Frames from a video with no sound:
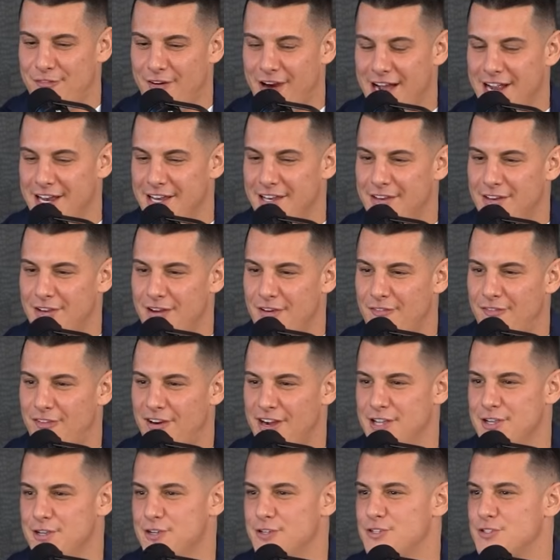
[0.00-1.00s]
Find
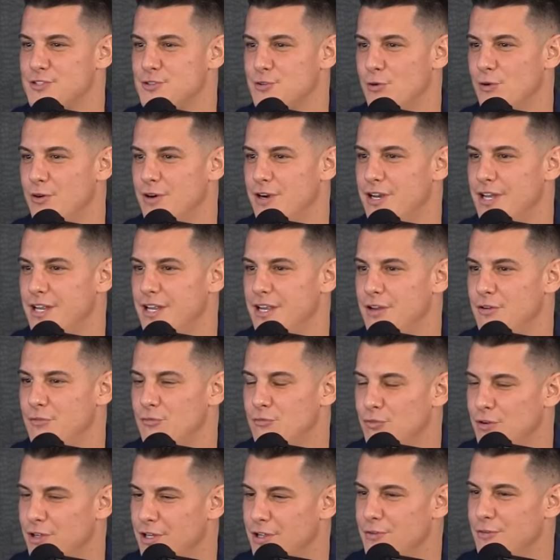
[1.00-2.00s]
your story
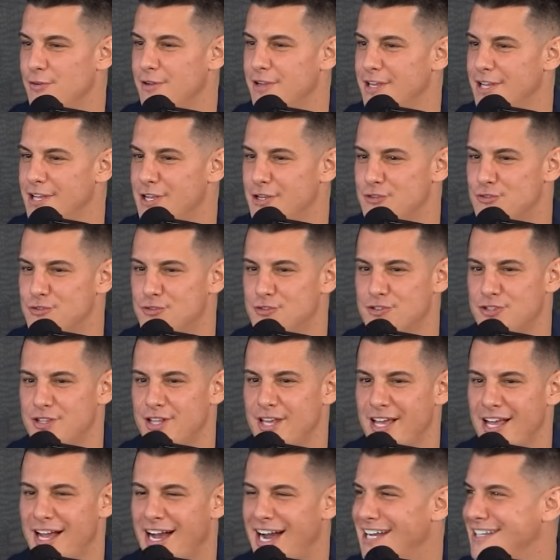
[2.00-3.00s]
really, really
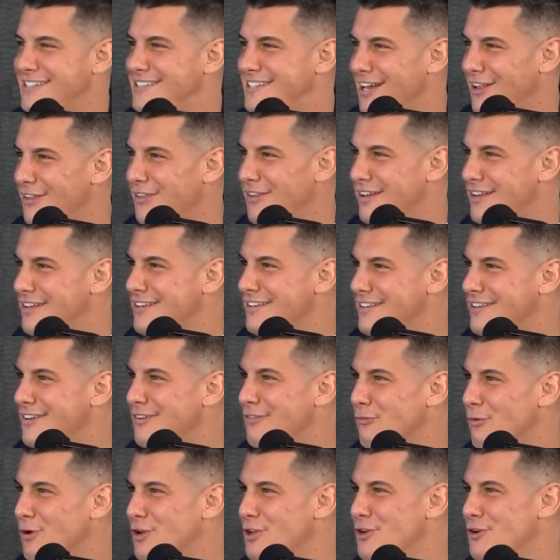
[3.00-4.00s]
interesting. I tell it
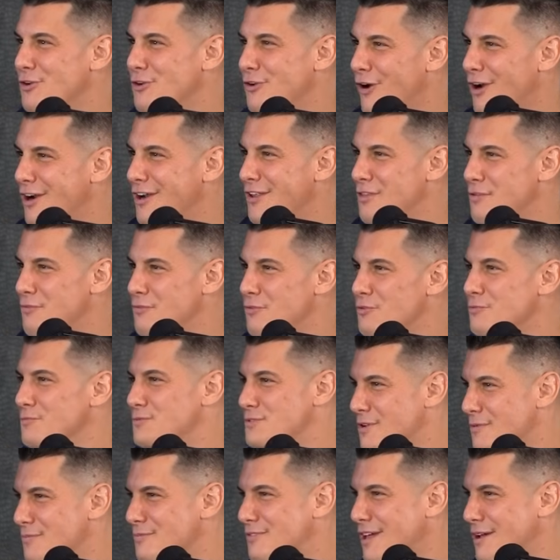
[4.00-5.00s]
when you're not in the
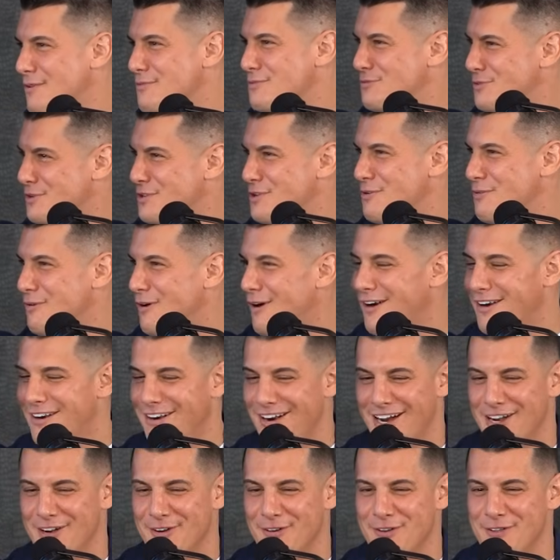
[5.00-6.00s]
room, sometimes when you are.
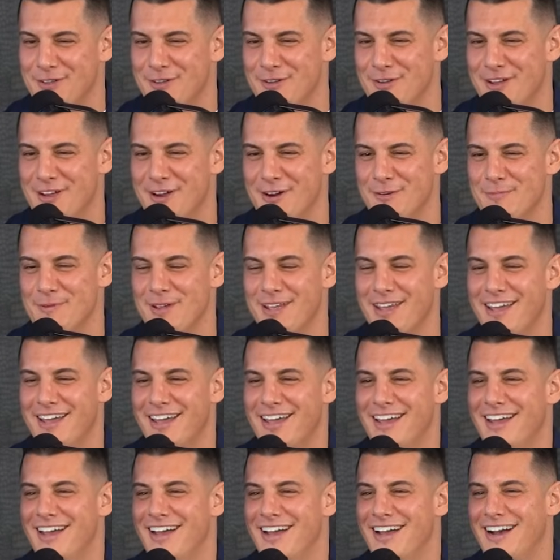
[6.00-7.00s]
I know you hear me
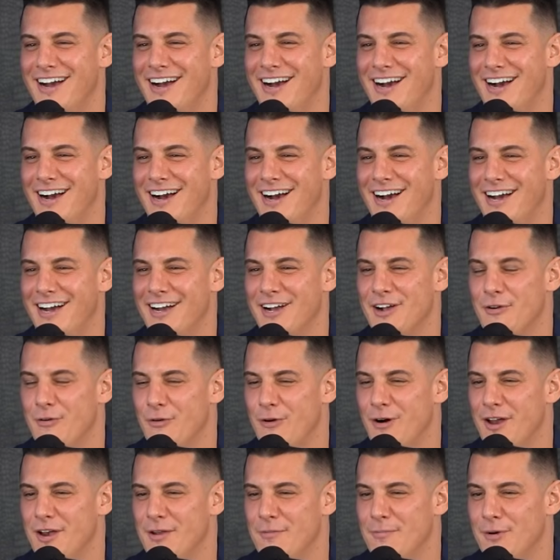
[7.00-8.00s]

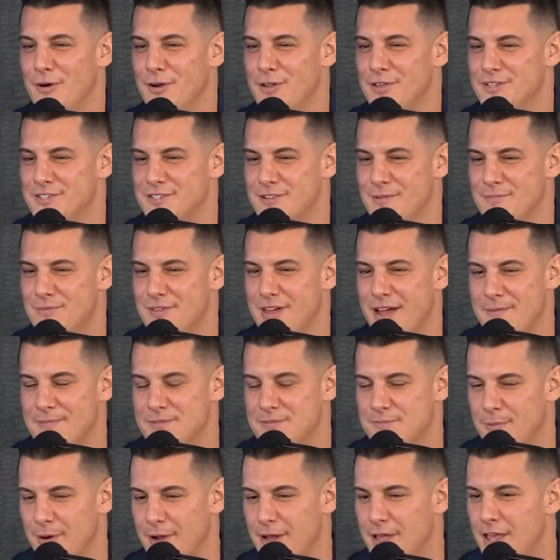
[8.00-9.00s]
go on about you
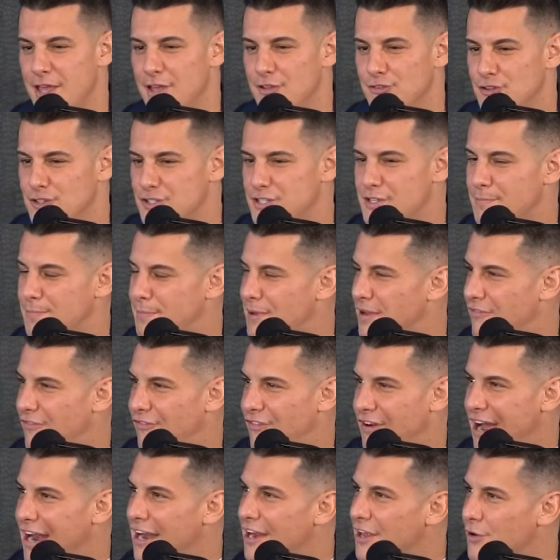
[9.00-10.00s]
sometimes, but just a big
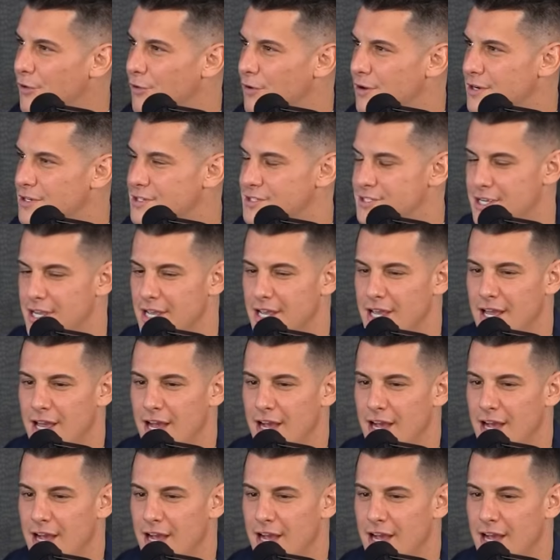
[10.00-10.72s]
fan of yours.